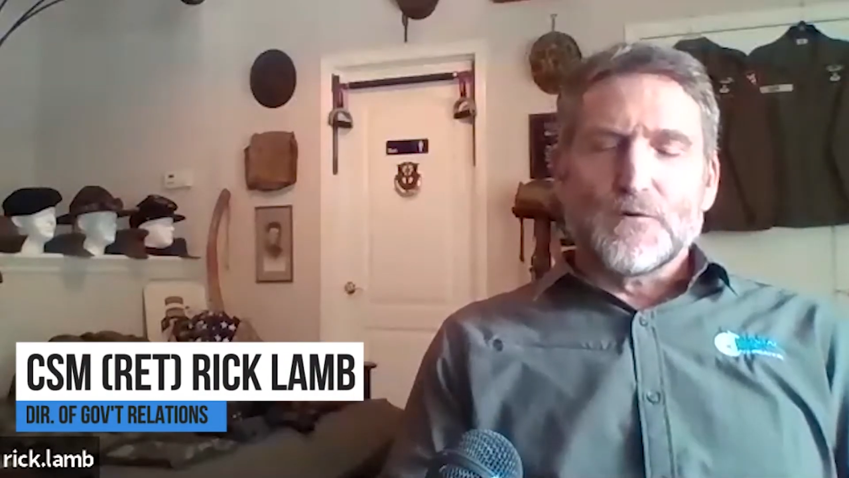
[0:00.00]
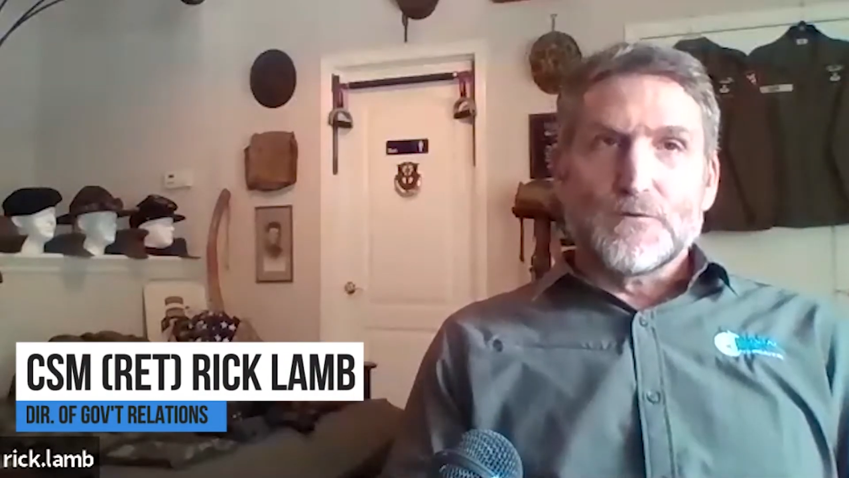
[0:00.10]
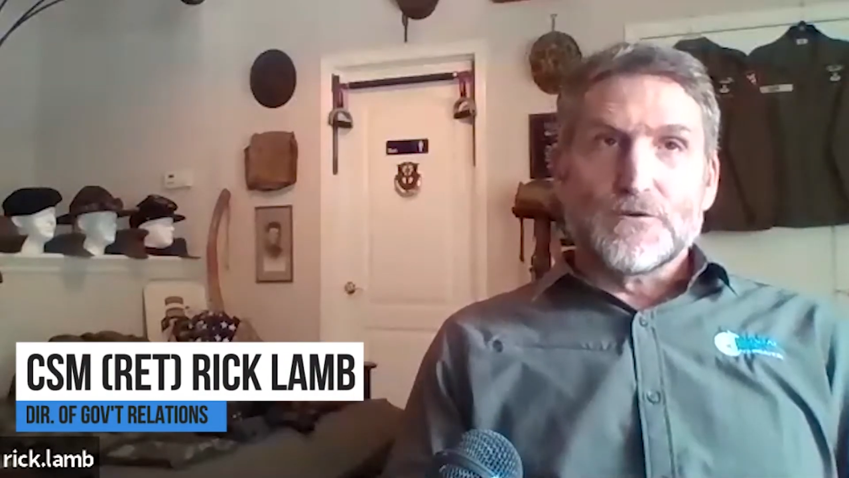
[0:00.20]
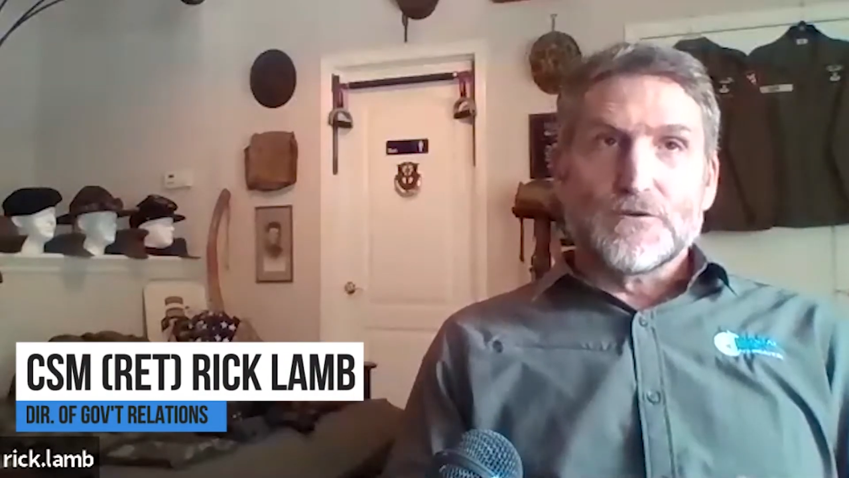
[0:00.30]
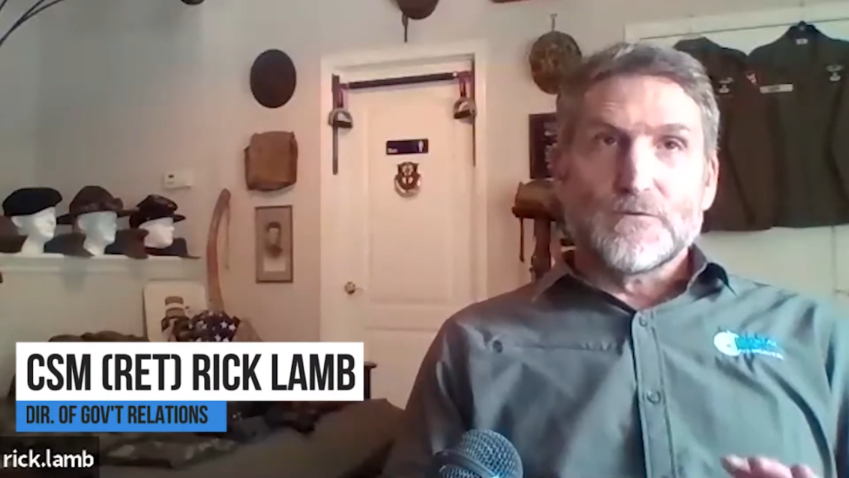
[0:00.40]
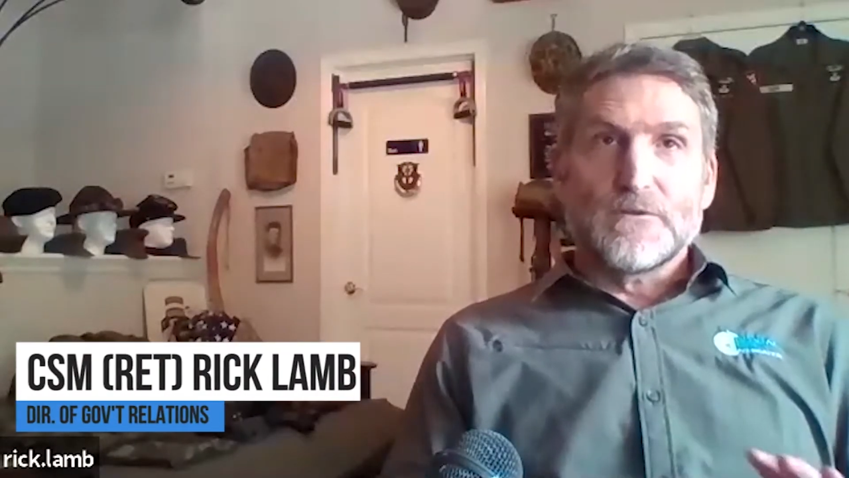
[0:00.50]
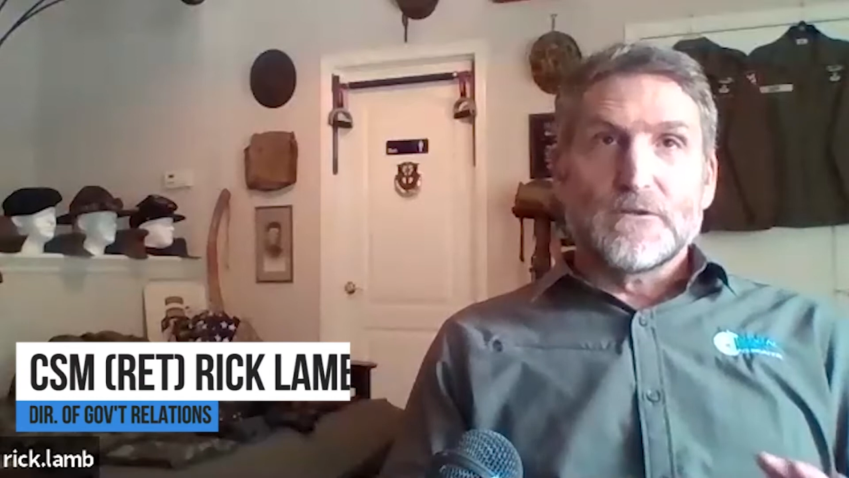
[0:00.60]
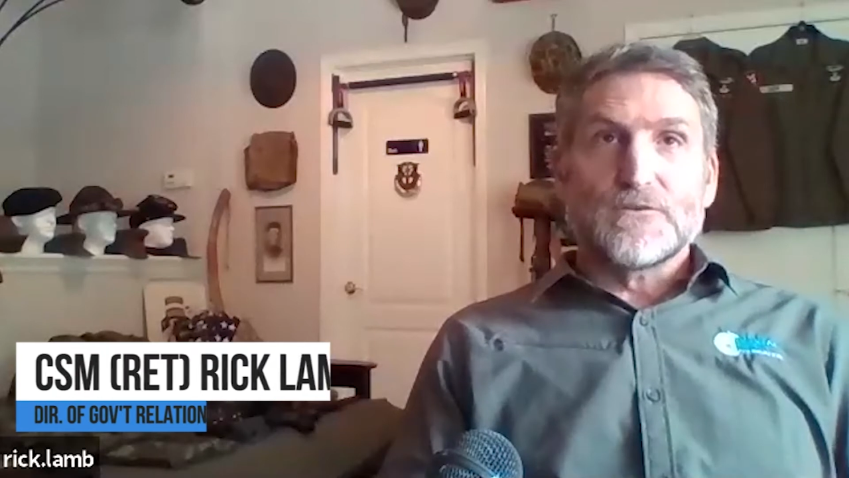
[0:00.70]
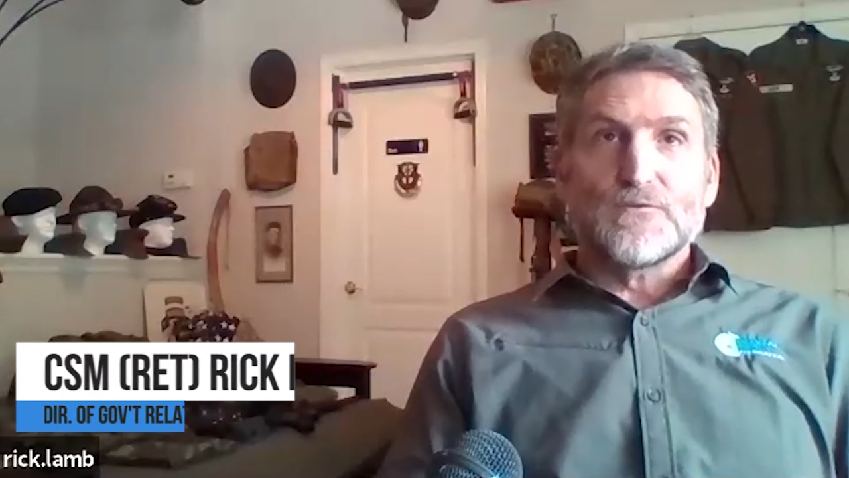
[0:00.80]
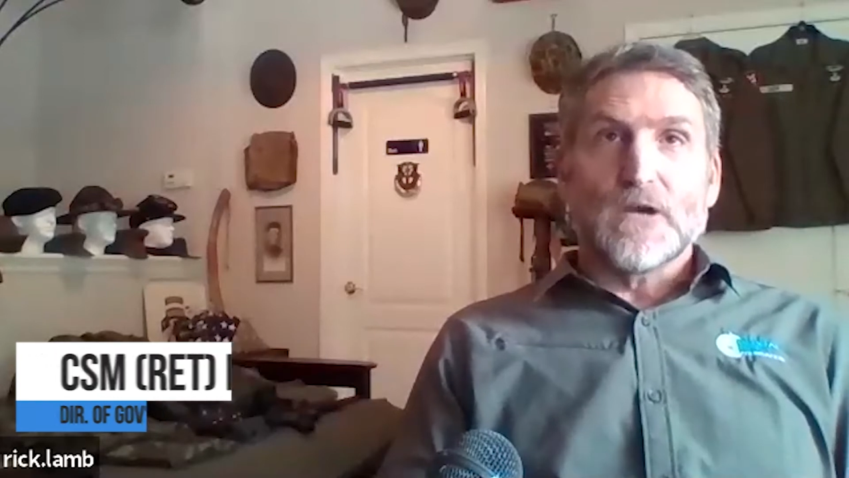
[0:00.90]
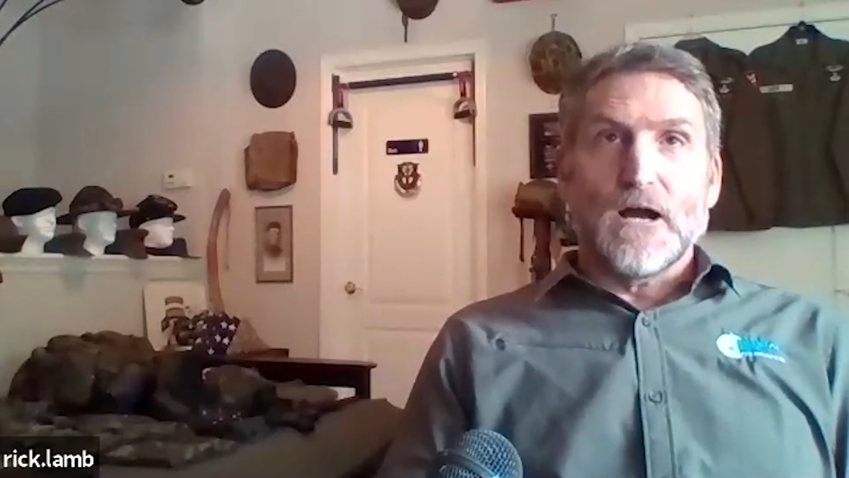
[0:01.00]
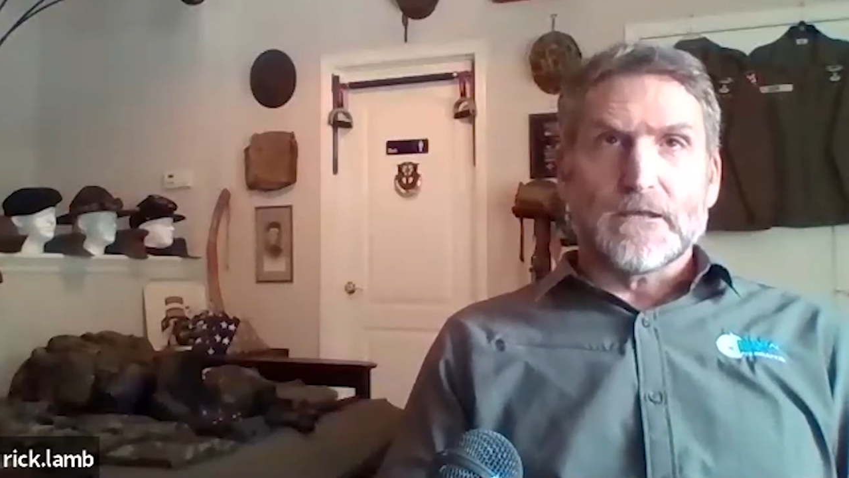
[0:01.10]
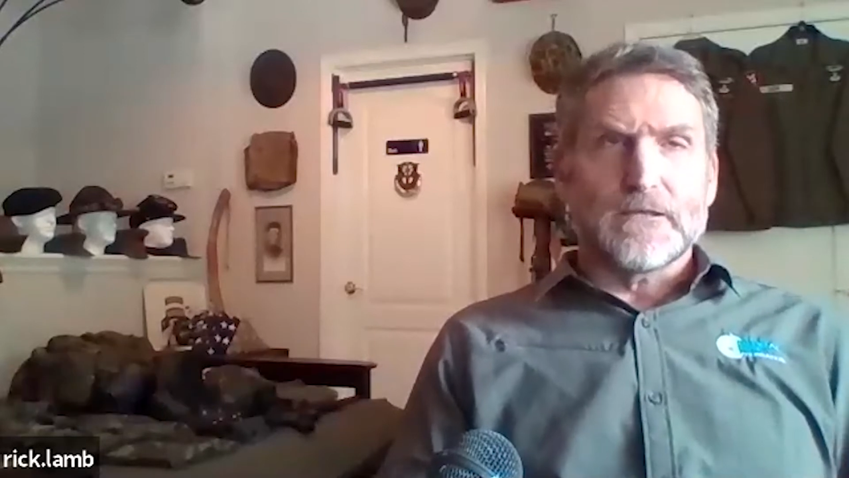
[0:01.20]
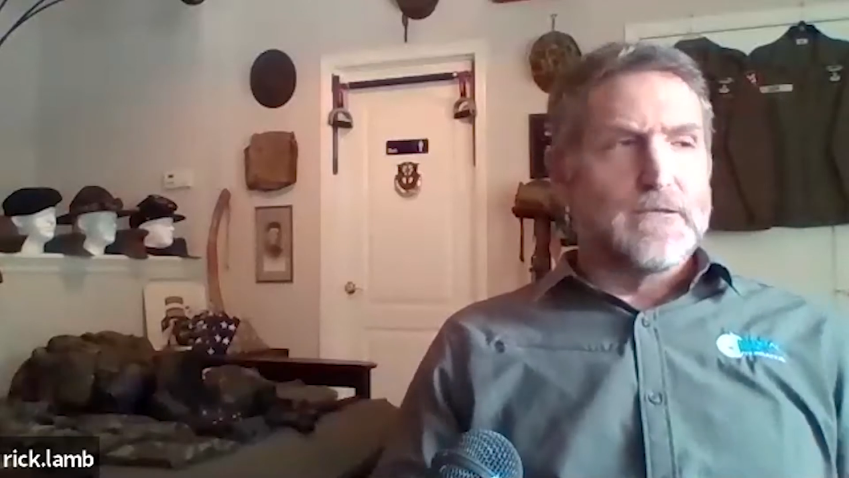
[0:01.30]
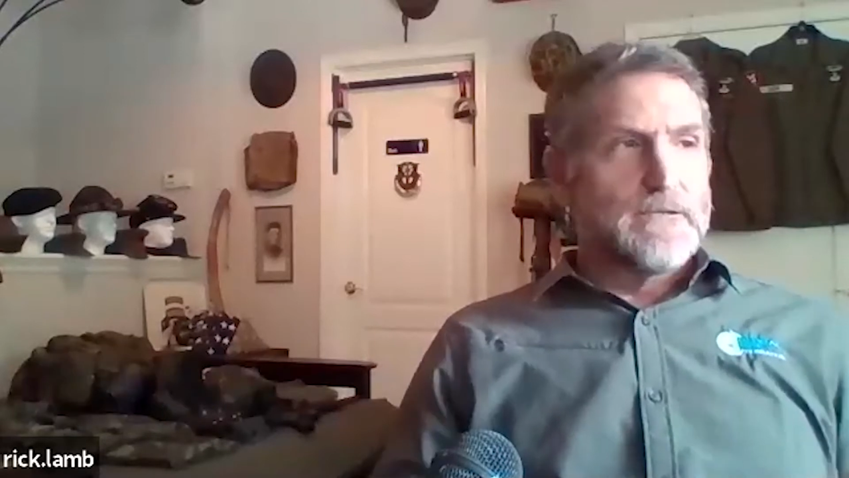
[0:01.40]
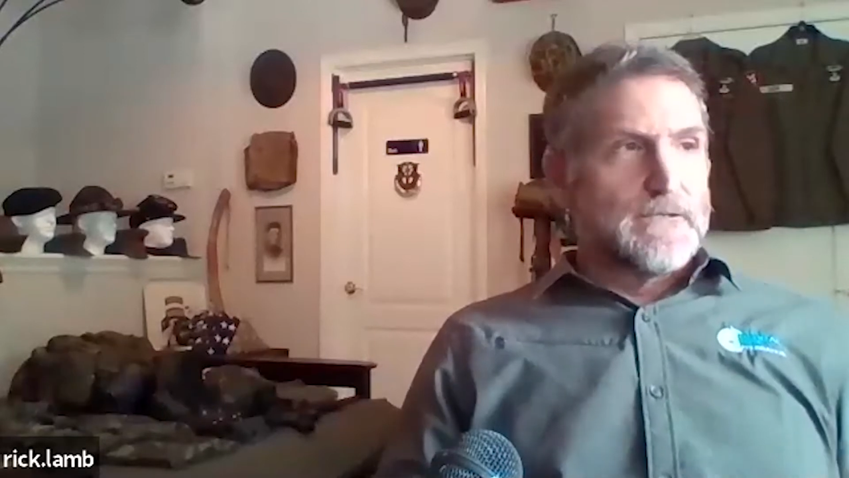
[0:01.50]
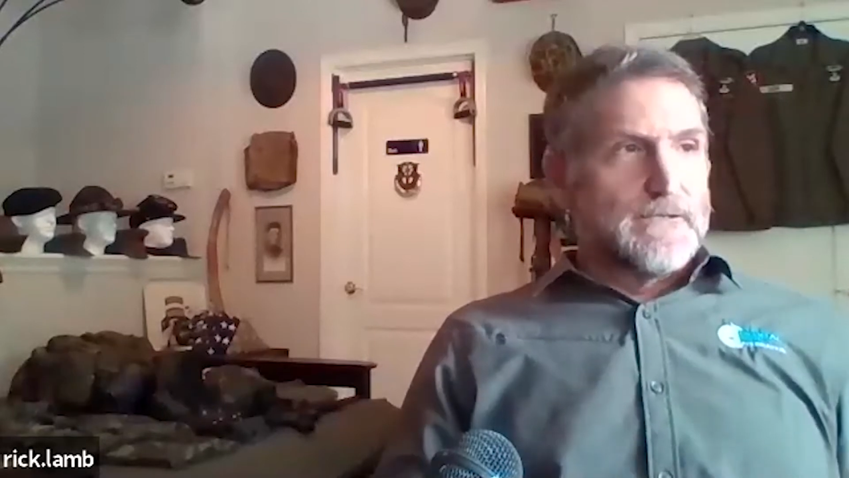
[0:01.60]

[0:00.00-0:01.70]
but we shouldn't be too cocky.